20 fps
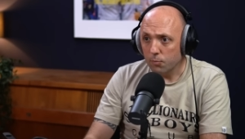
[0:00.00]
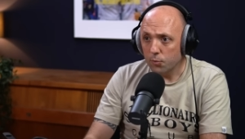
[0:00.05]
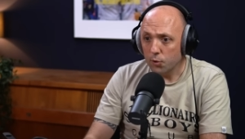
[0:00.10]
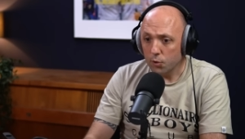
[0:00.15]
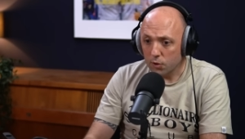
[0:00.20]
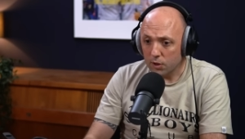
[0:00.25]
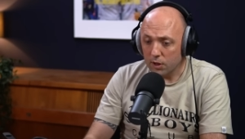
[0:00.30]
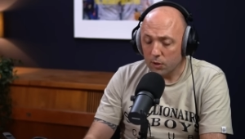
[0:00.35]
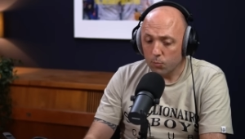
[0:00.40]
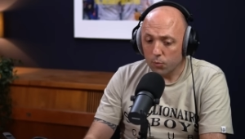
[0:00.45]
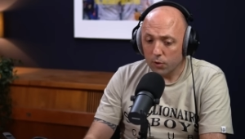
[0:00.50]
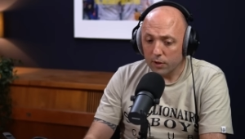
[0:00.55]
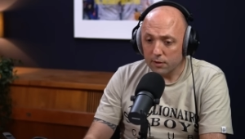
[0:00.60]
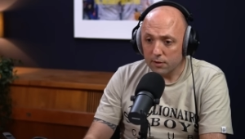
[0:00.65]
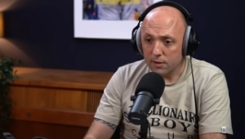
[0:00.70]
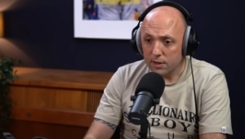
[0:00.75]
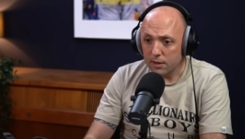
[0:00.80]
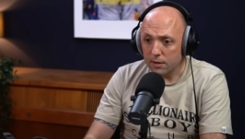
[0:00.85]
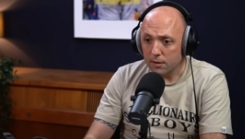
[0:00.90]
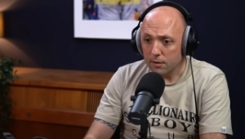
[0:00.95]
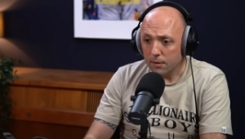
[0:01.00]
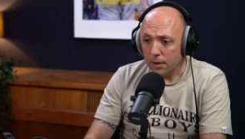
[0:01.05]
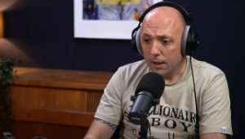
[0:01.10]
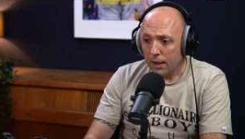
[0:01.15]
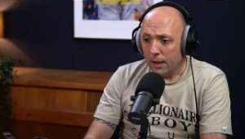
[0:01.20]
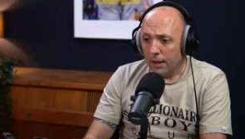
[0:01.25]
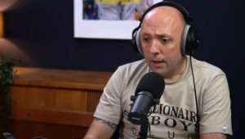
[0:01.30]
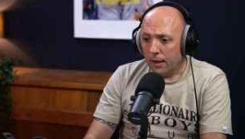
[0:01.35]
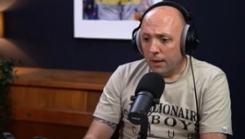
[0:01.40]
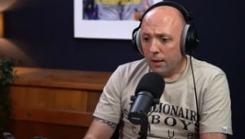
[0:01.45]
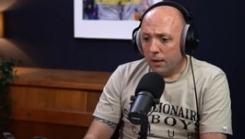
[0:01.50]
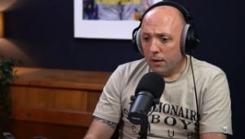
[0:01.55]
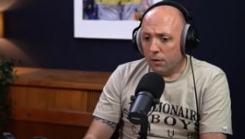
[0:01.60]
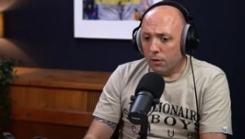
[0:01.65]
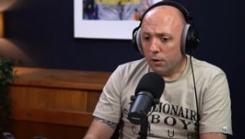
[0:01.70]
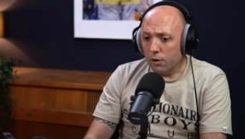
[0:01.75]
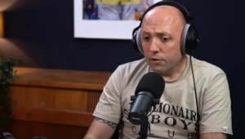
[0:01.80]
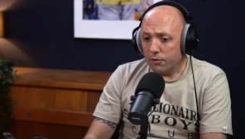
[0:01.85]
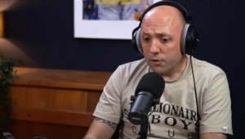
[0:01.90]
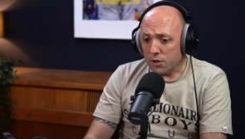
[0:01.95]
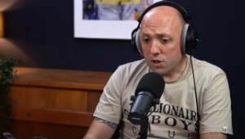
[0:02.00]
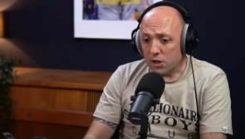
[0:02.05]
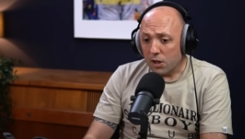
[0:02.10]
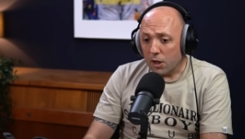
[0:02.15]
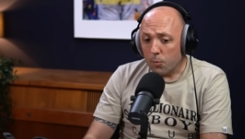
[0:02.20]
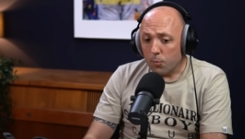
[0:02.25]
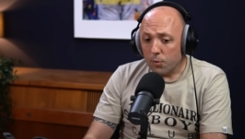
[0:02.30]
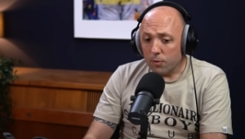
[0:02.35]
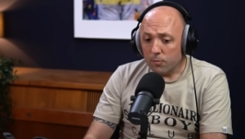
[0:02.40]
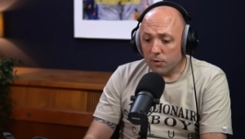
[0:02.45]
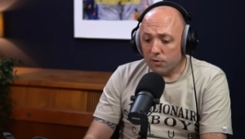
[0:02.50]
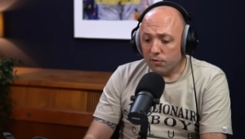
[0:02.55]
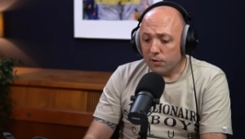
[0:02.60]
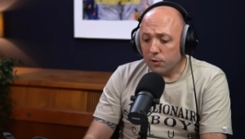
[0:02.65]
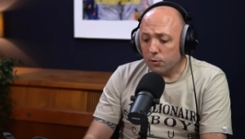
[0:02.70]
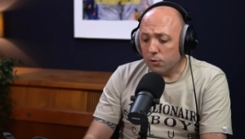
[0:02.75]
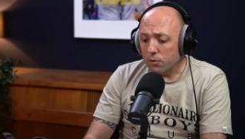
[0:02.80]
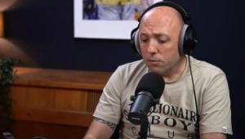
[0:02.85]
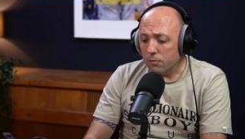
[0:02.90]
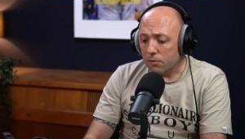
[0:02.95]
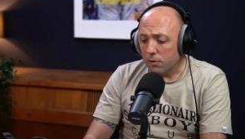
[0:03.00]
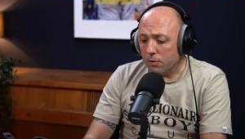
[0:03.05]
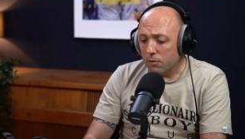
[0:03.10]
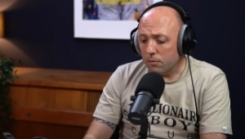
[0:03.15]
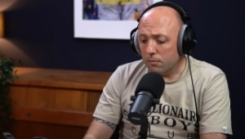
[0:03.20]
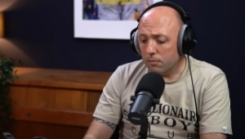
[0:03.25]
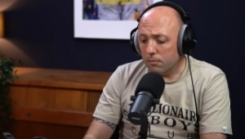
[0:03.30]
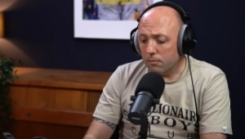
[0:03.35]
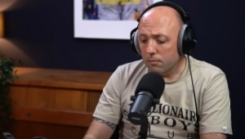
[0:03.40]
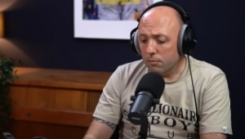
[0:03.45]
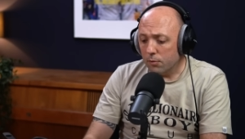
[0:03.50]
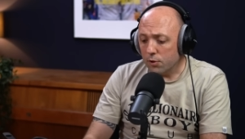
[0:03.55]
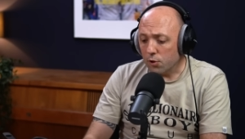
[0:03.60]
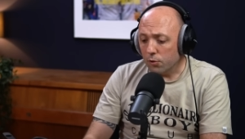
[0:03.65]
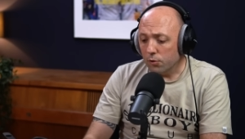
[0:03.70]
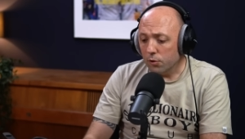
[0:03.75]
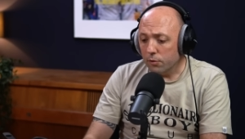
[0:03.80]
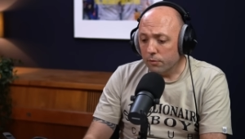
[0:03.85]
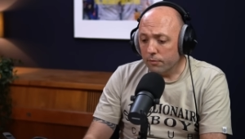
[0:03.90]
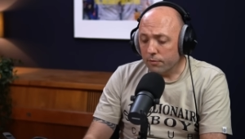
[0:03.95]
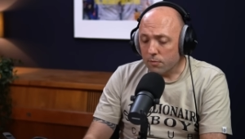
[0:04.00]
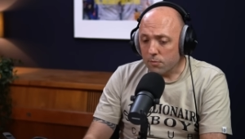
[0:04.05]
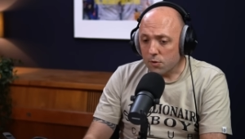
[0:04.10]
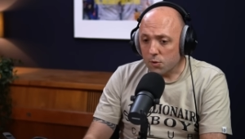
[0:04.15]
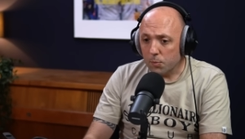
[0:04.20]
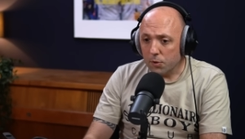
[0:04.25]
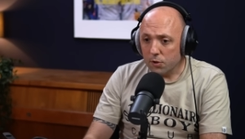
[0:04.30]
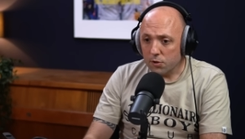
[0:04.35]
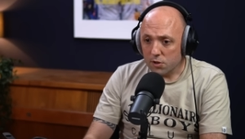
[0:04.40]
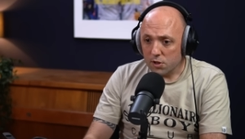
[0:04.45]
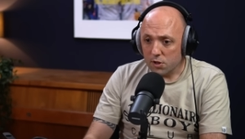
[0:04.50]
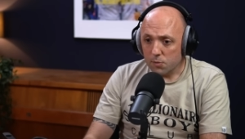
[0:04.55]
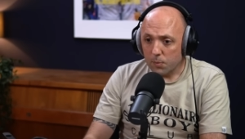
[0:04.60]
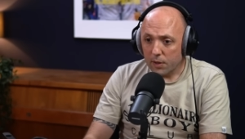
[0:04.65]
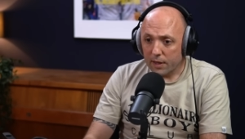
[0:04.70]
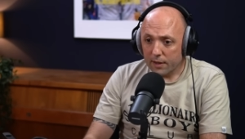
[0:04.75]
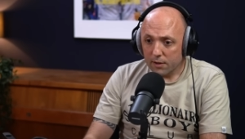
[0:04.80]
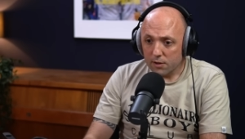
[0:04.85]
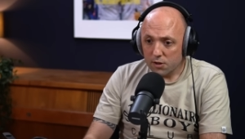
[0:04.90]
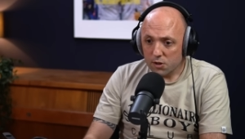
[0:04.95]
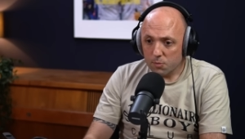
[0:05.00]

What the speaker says: Pukki, Buendia, Oliver Skip in midfield, who was on loan from Spurs and is back at